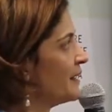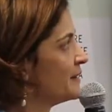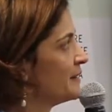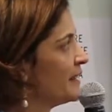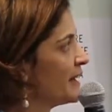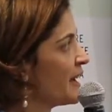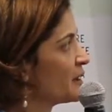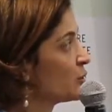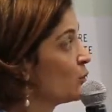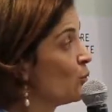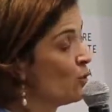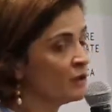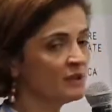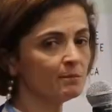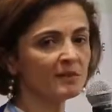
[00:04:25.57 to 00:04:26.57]
they are
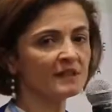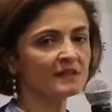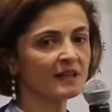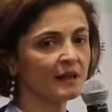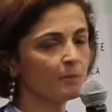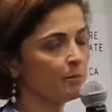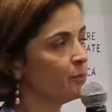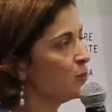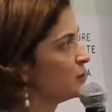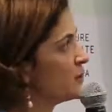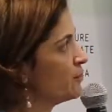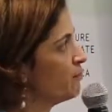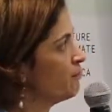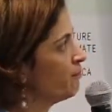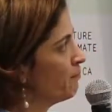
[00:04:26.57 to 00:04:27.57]
good, but they
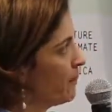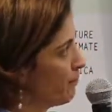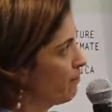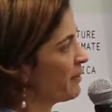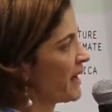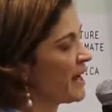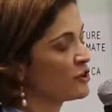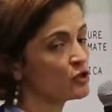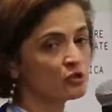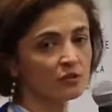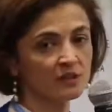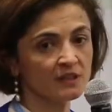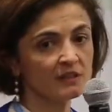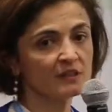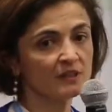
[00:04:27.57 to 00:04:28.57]
put
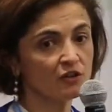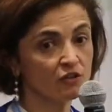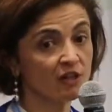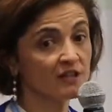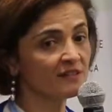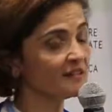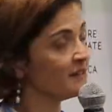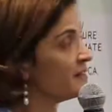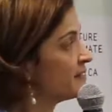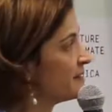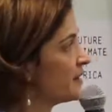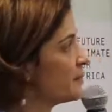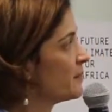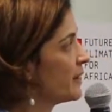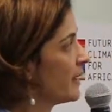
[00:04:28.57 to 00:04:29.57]
pressure in the grid
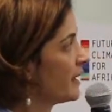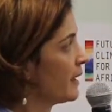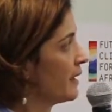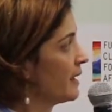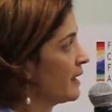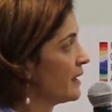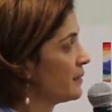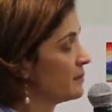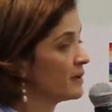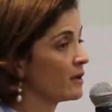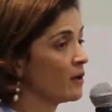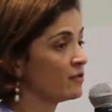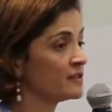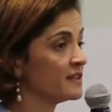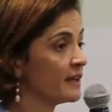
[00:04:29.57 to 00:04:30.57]
system
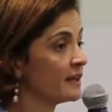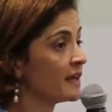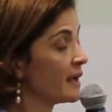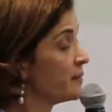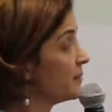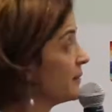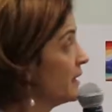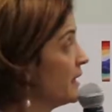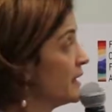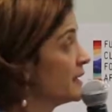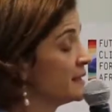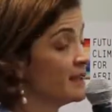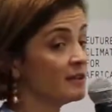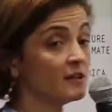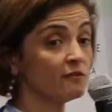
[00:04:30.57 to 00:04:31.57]
because they came
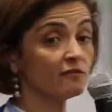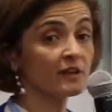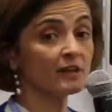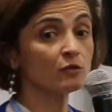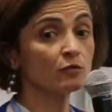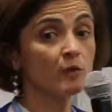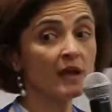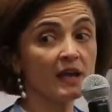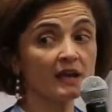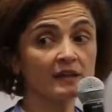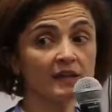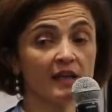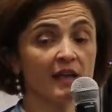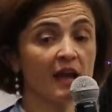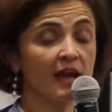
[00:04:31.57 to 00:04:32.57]
in a different way.
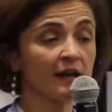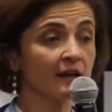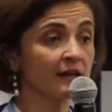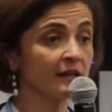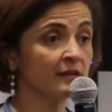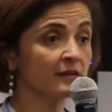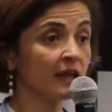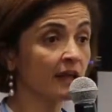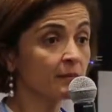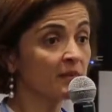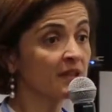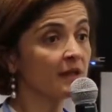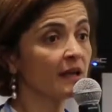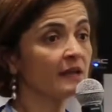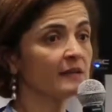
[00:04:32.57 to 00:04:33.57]
They are
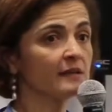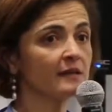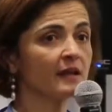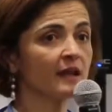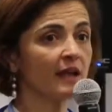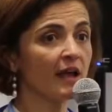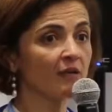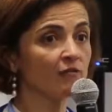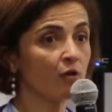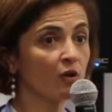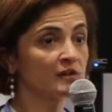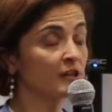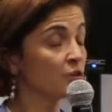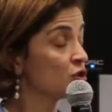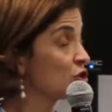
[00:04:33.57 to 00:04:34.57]
intermittent. They have
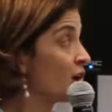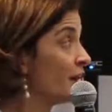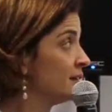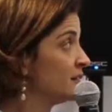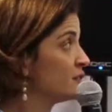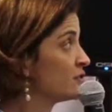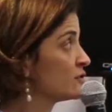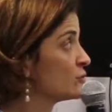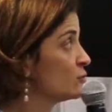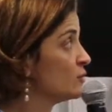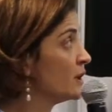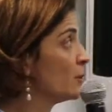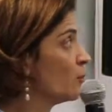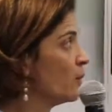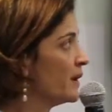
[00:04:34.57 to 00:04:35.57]
other challenges to
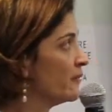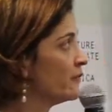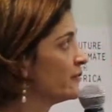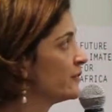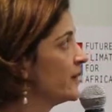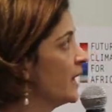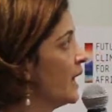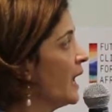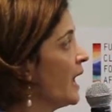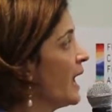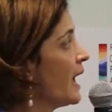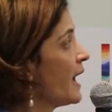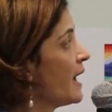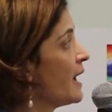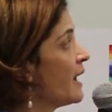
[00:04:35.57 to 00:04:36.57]
deal
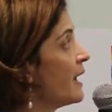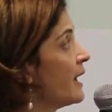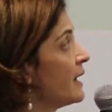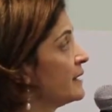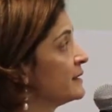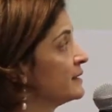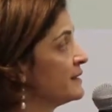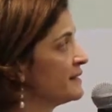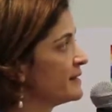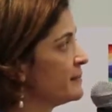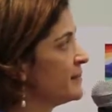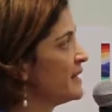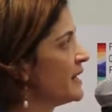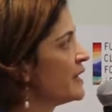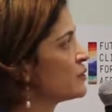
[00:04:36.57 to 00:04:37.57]
with.
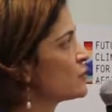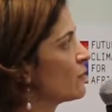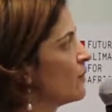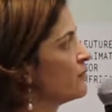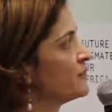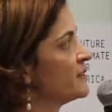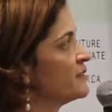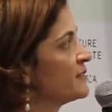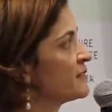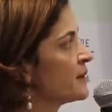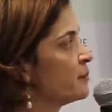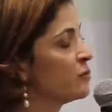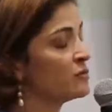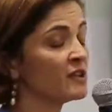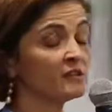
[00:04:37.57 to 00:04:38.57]
Dissemination of
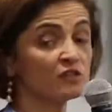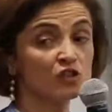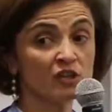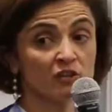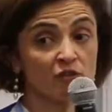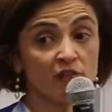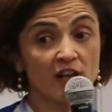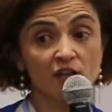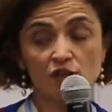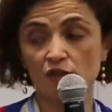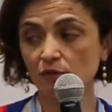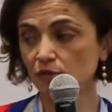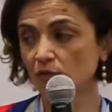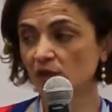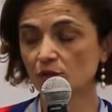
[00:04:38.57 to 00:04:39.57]
distributed
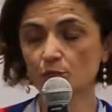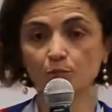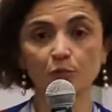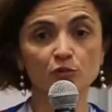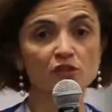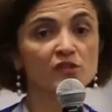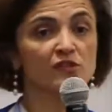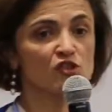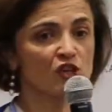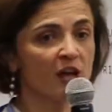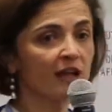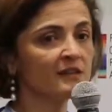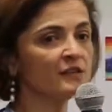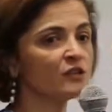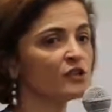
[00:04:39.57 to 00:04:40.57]
generation, which puts
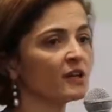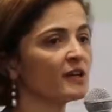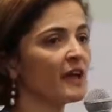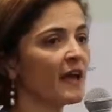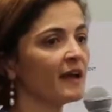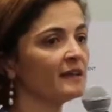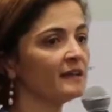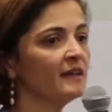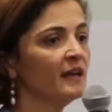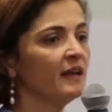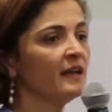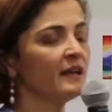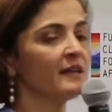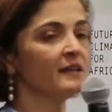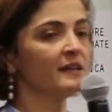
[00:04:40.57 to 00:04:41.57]
challenge again
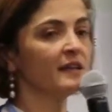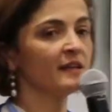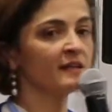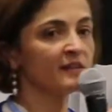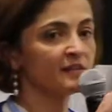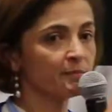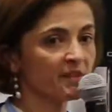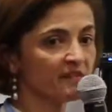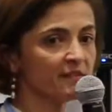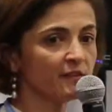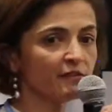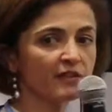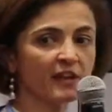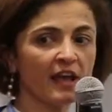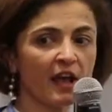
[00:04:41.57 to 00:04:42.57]
in
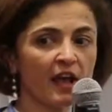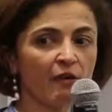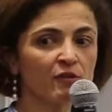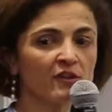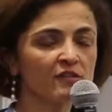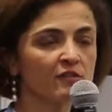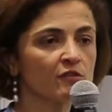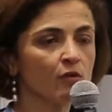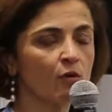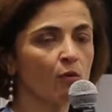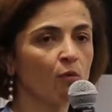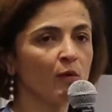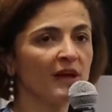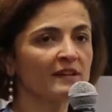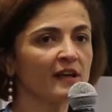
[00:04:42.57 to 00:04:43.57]
specific areas. So
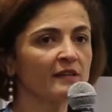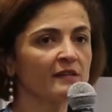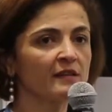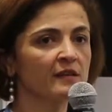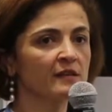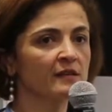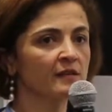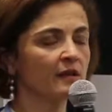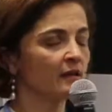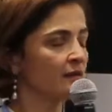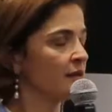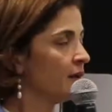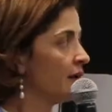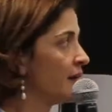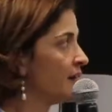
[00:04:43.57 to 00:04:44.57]
when I
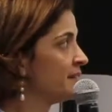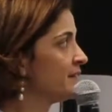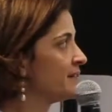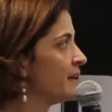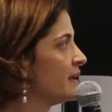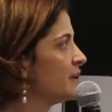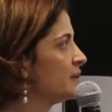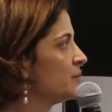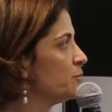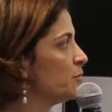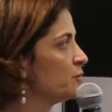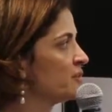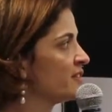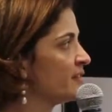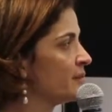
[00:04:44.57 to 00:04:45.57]
say it
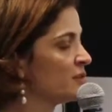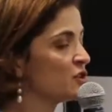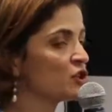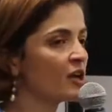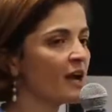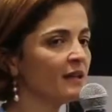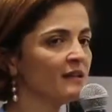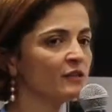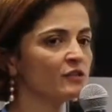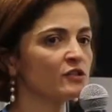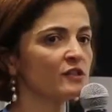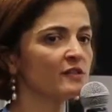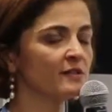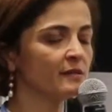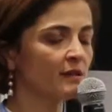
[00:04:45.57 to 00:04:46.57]
puts some
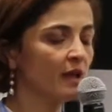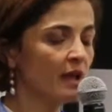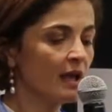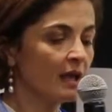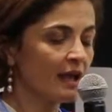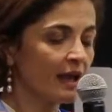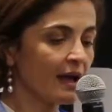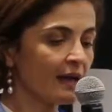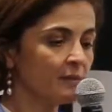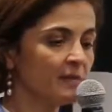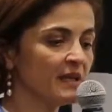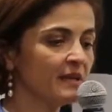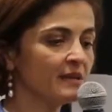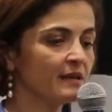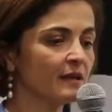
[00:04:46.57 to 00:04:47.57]
challenge, I
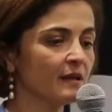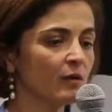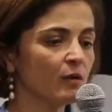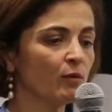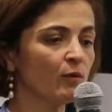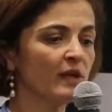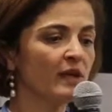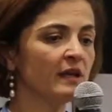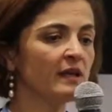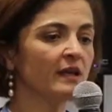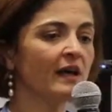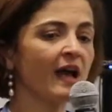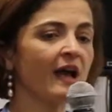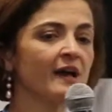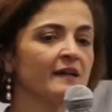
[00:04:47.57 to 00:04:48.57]
mean we
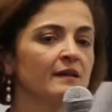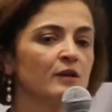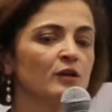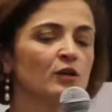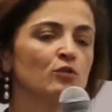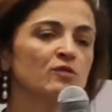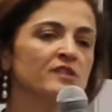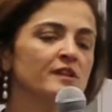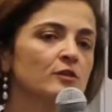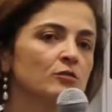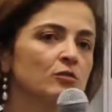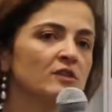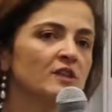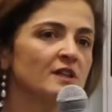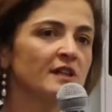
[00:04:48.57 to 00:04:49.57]
are used
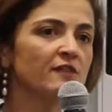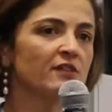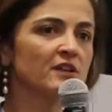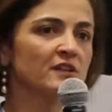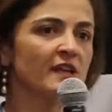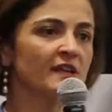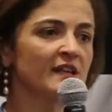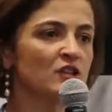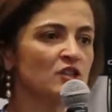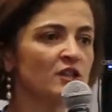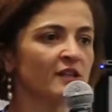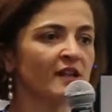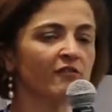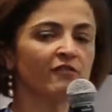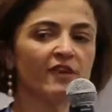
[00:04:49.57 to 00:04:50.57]
to deliver the energy
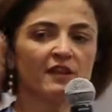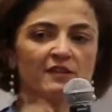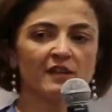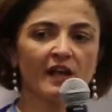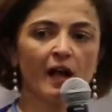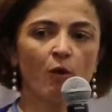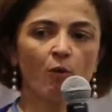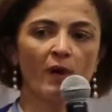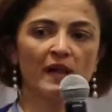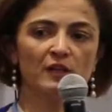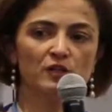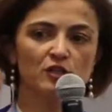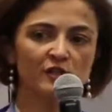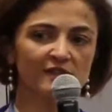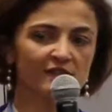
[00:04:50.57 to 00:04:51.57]
in a vertical
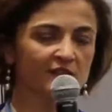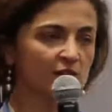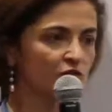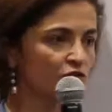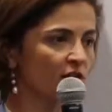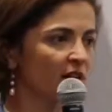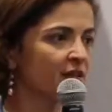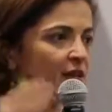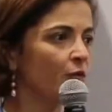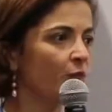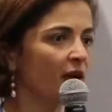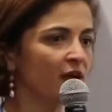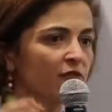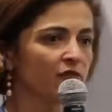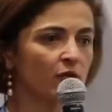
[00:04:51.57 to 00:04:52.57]
way, just straight
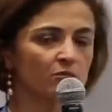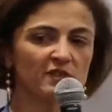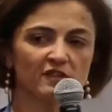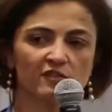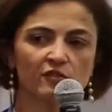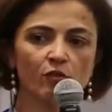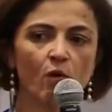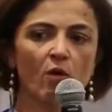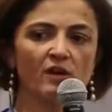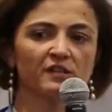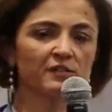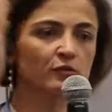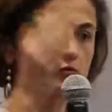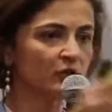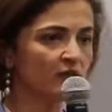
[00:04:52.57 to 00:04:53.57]
away from the source
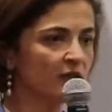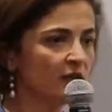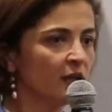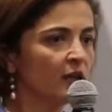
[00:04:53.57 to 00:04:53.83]
to the